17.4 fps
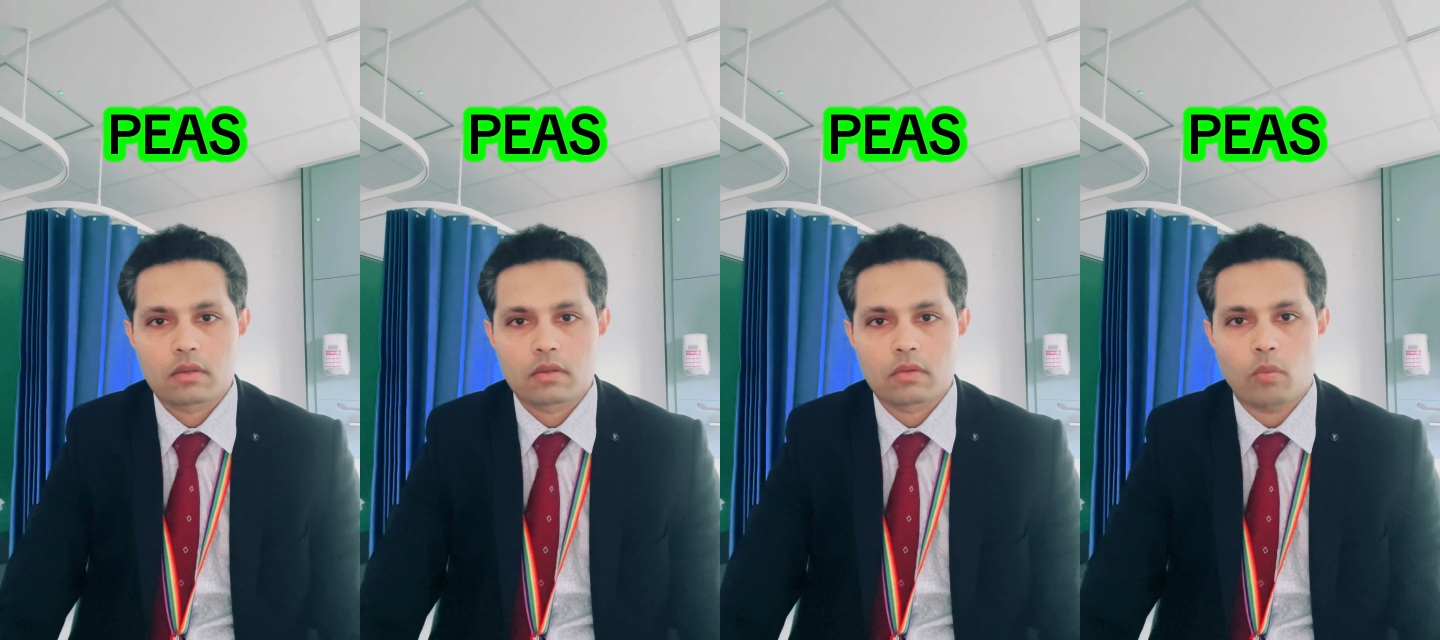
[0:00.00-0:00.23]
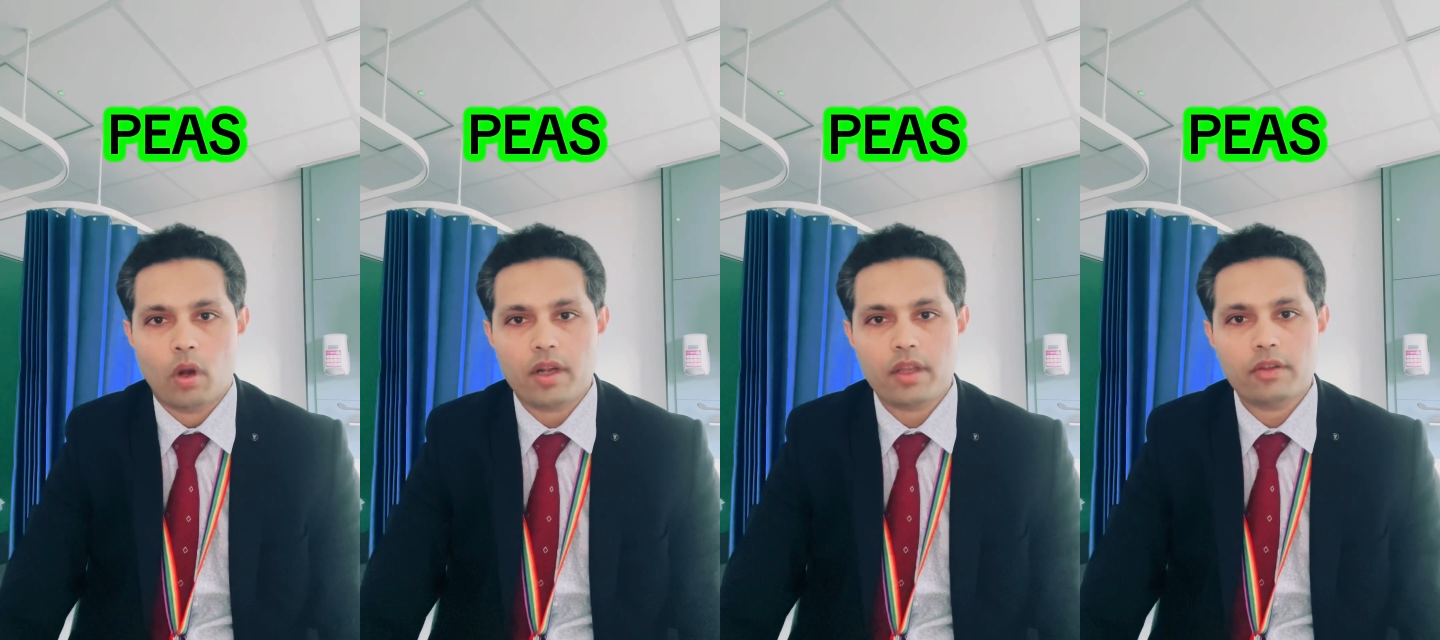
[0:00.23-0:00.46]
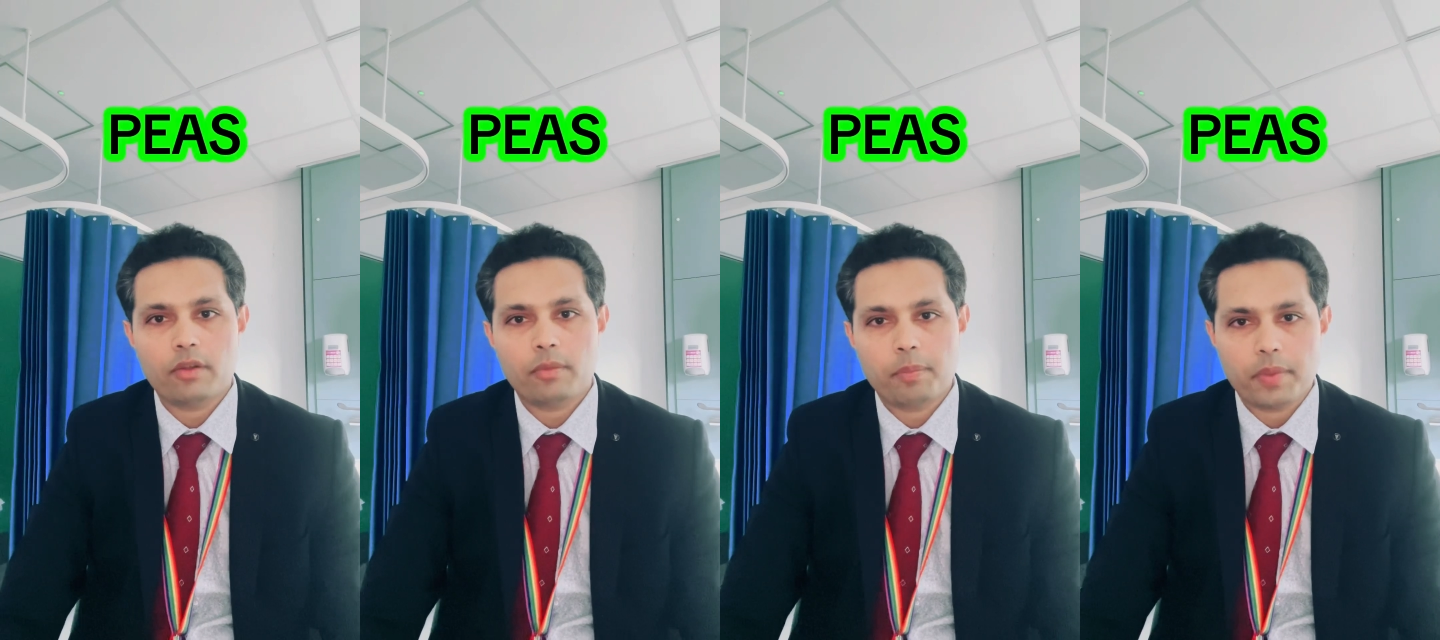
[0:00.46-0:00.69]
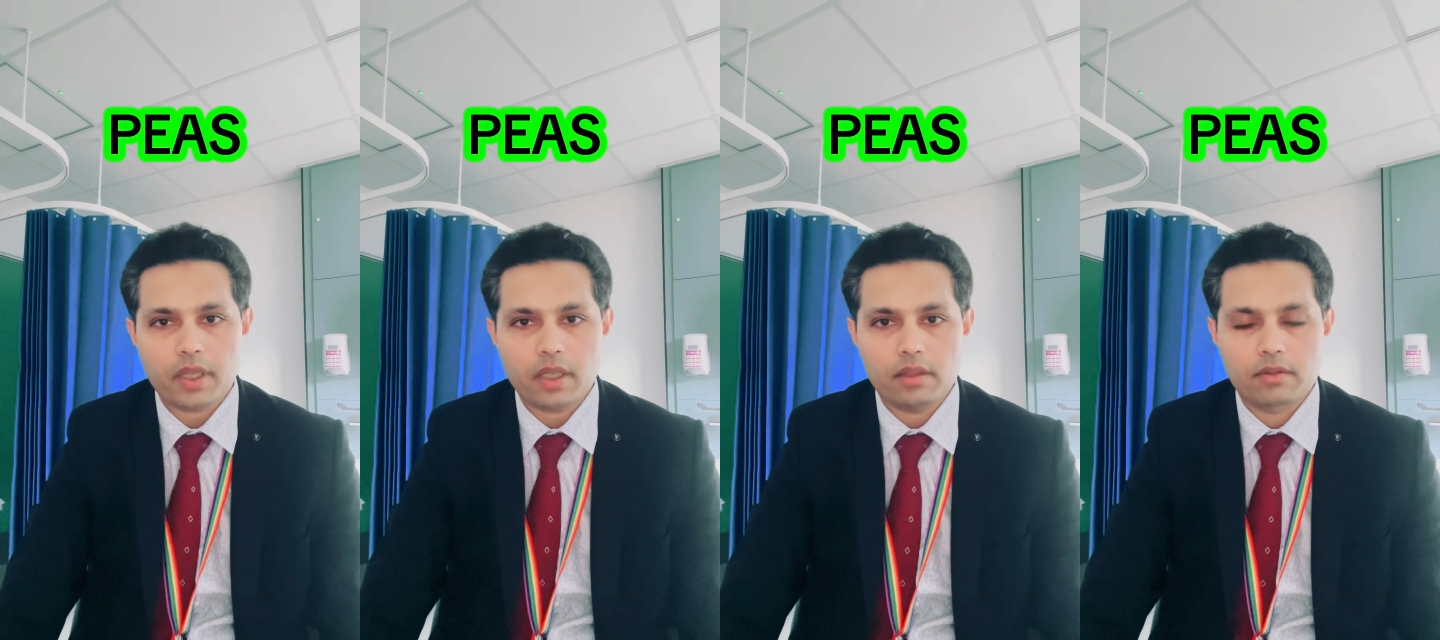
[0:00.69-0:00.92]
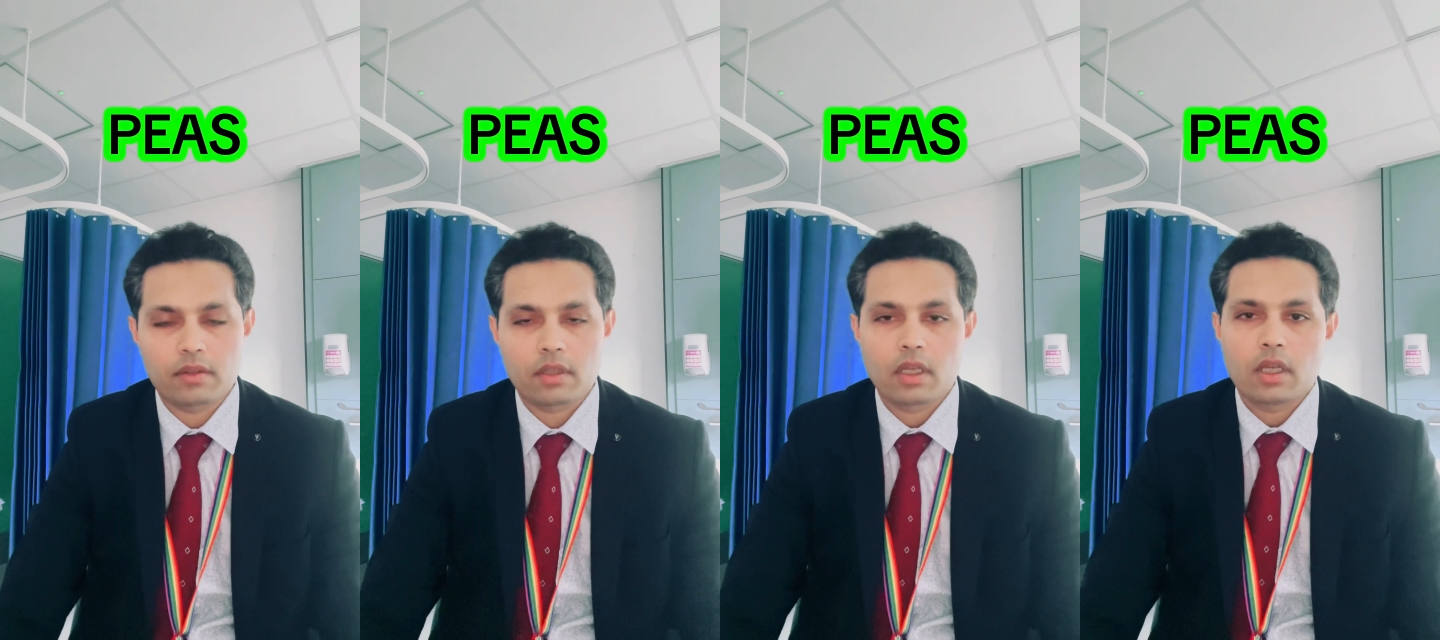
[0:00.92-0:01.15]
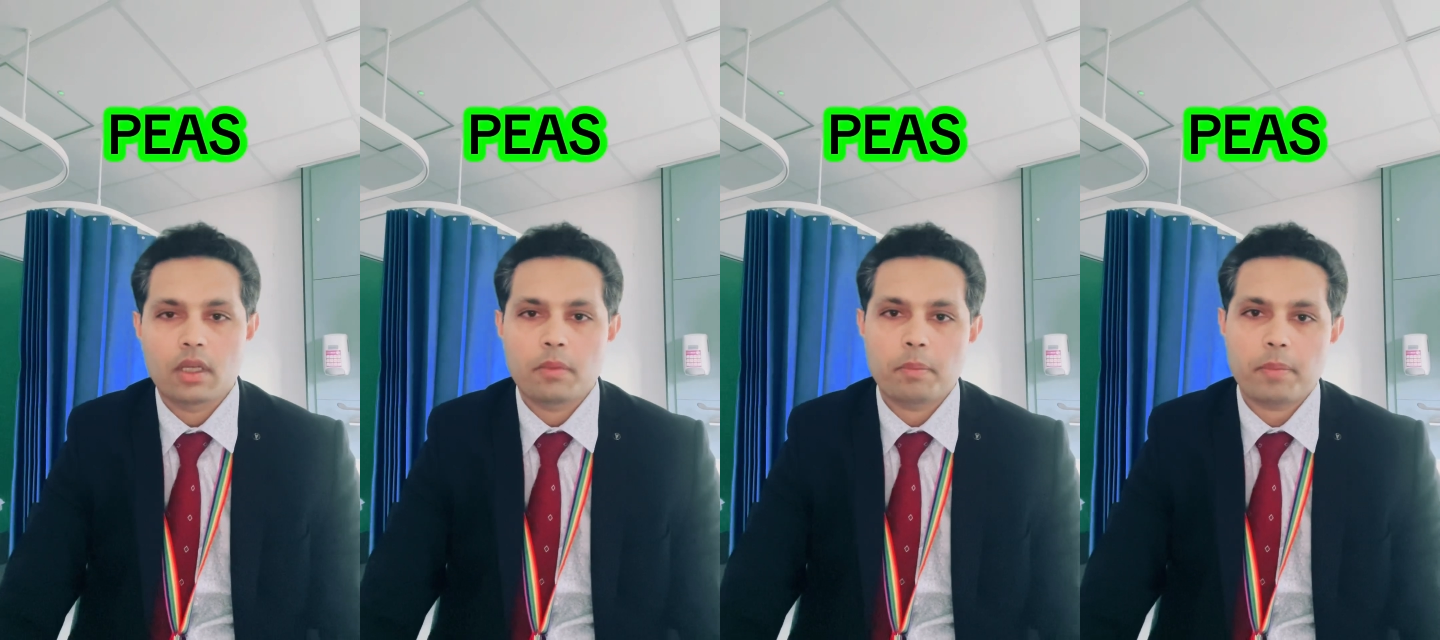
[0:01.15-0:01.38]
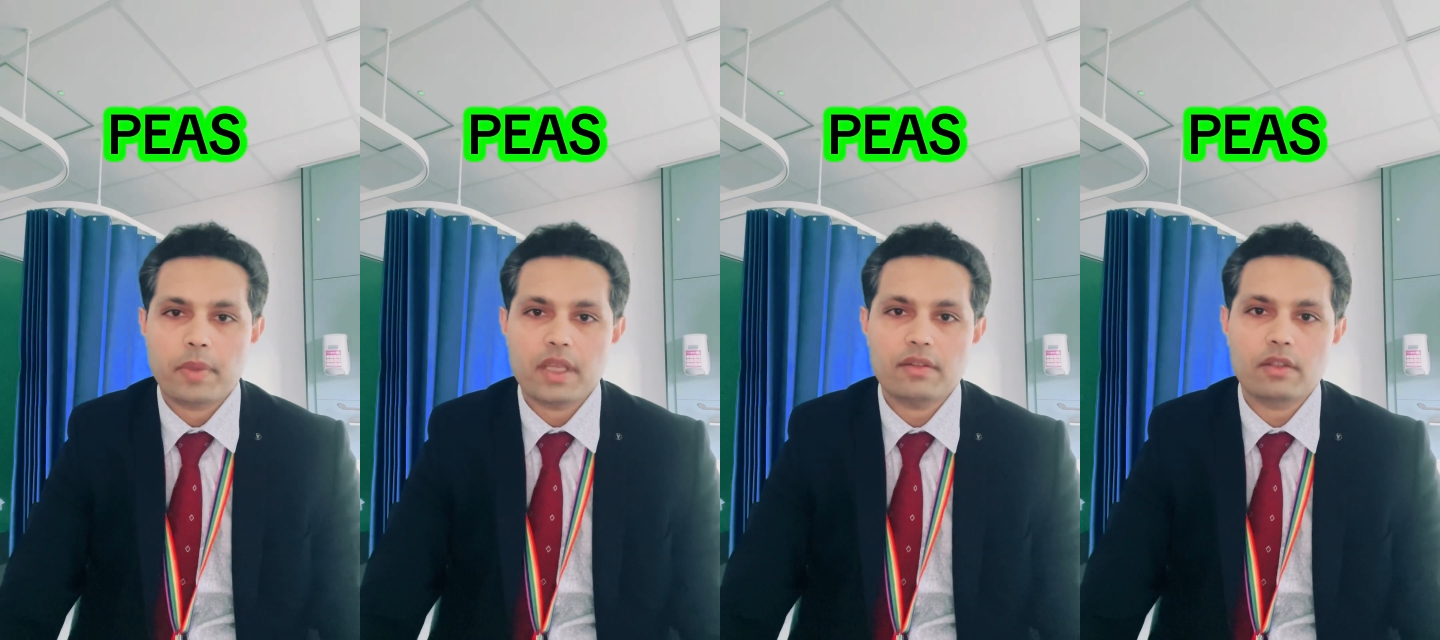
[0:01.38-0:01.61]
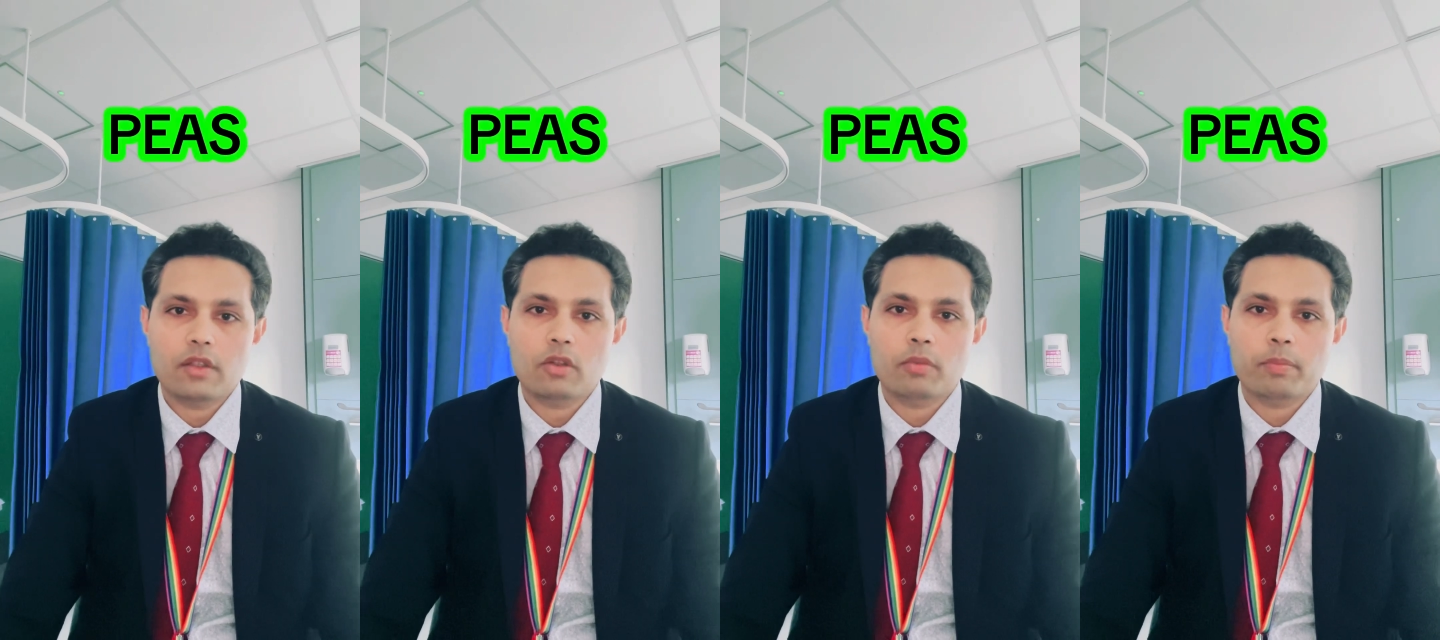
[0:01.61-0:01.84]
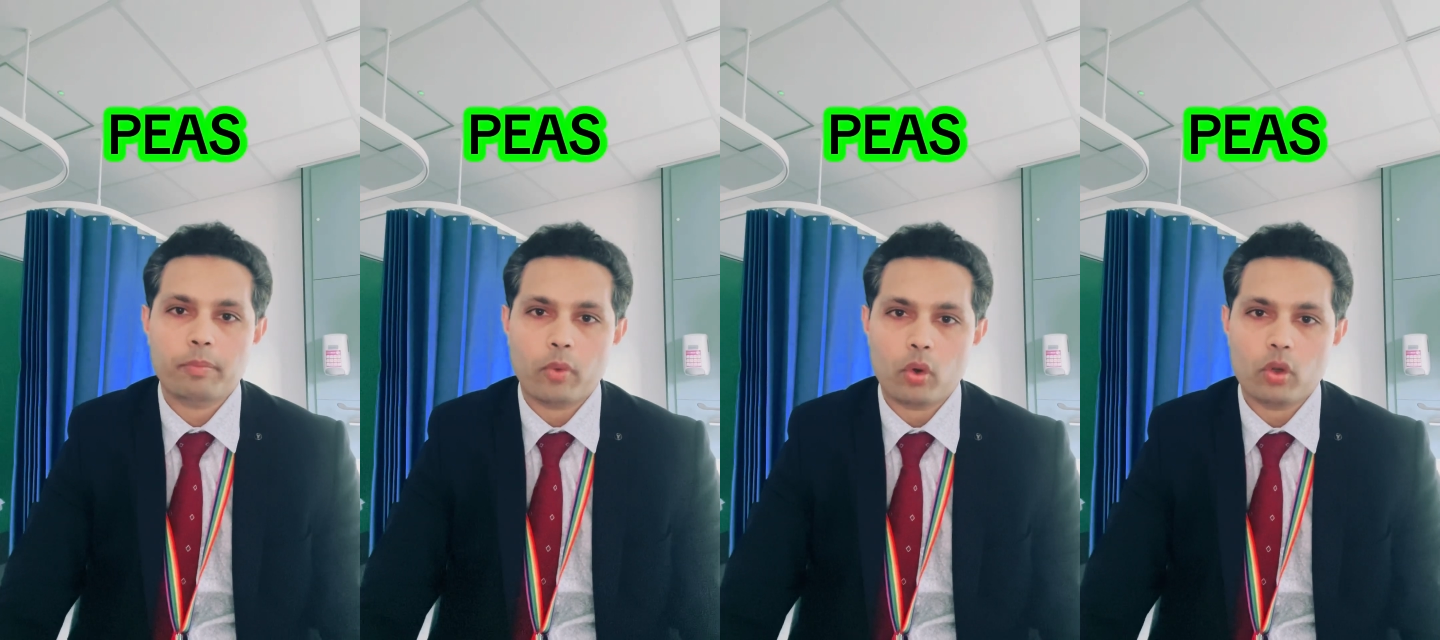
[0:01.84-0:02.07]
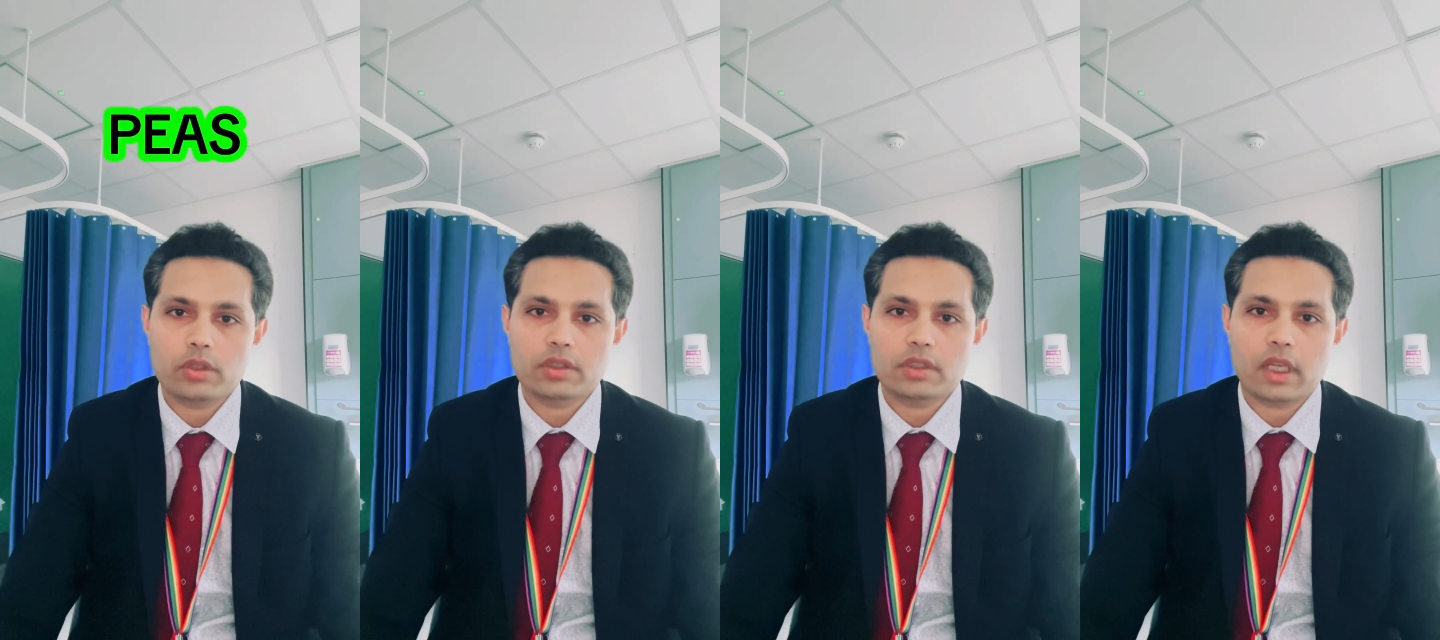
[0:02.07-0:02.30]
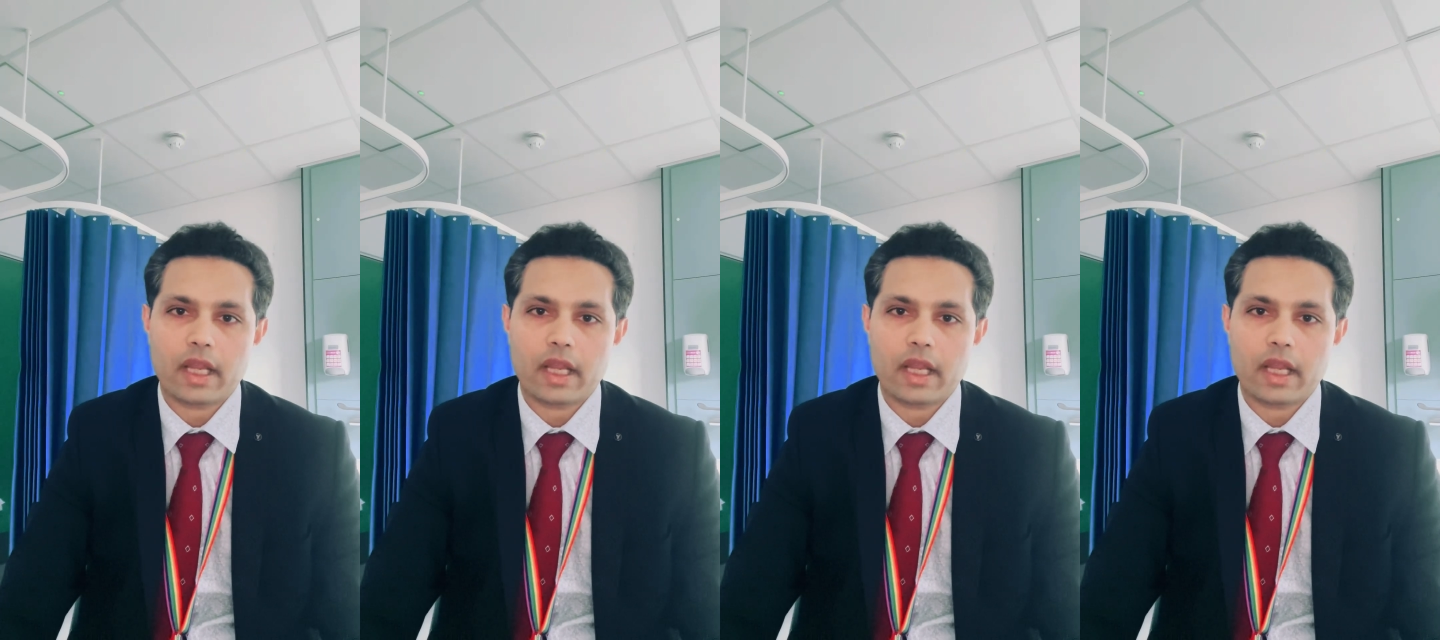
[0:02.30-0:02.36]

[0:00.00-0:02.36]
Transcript: What is PEAS? PEAS is post